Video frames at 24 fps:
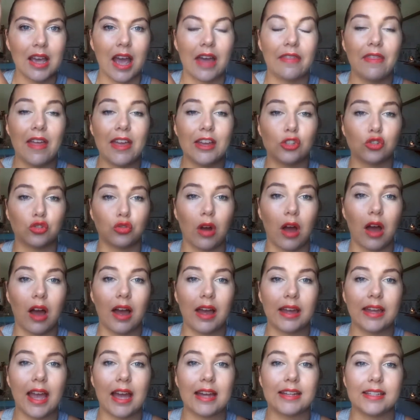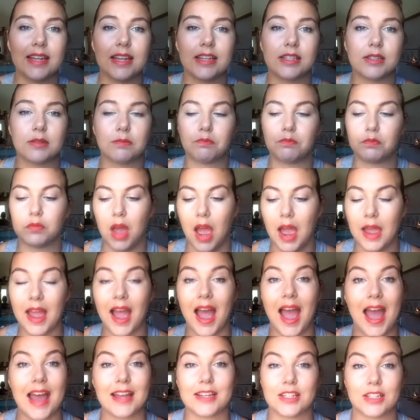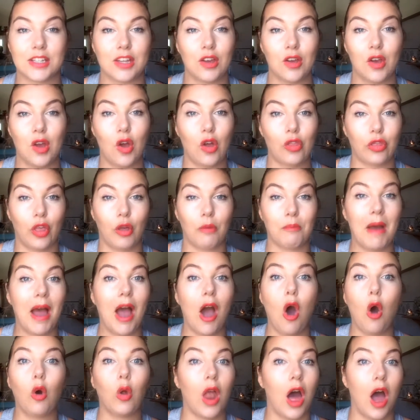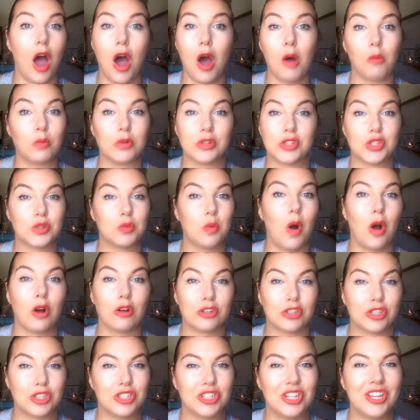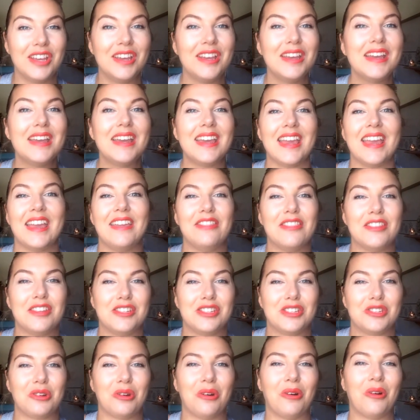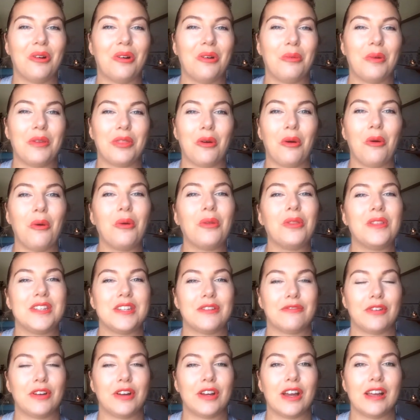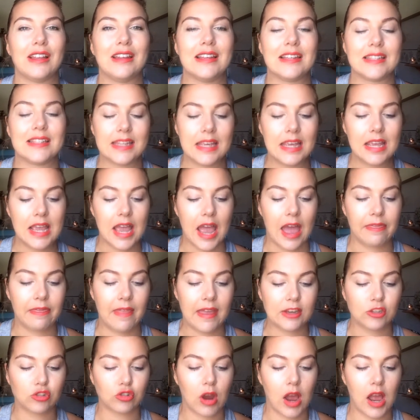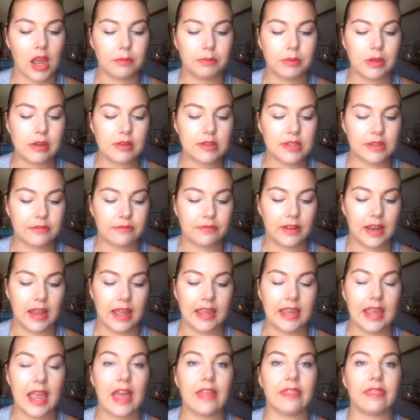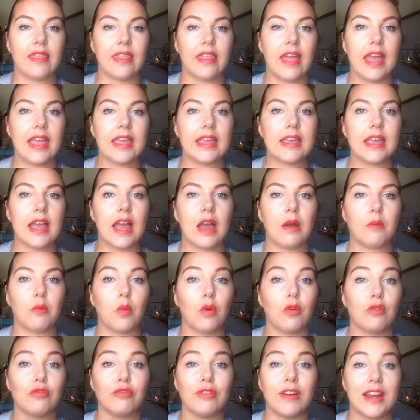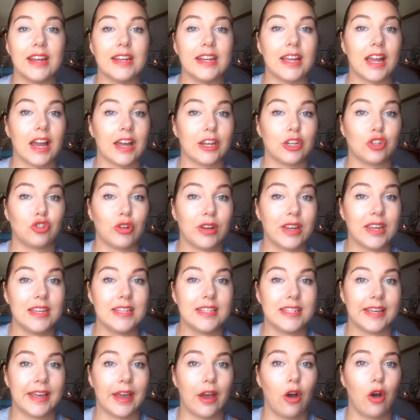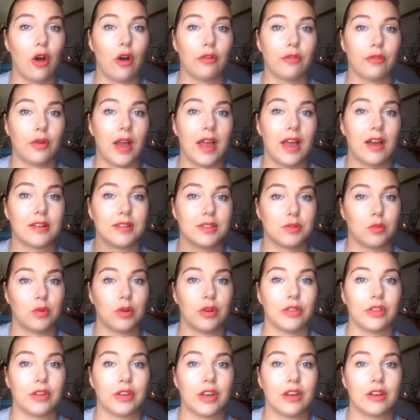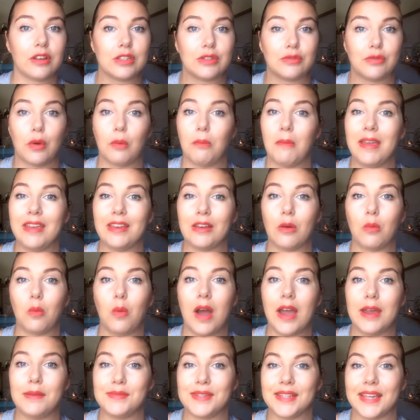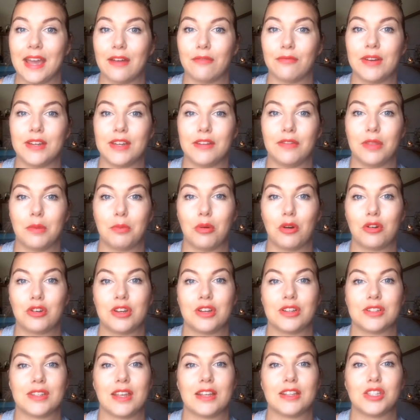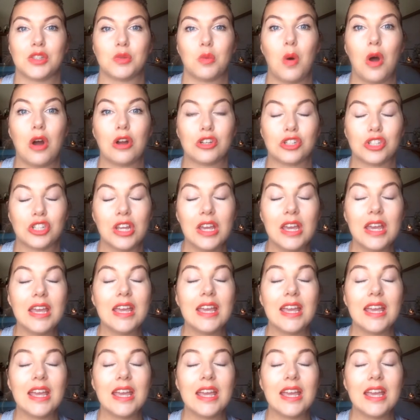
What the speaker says: And they dry. I had, my whole arm was swatched in the store with all the different colours, and they dry beautifully, and they were really kind of tricky to get off. I asked one of the girls for a makeup wipe to get rid of the products I'd swatched,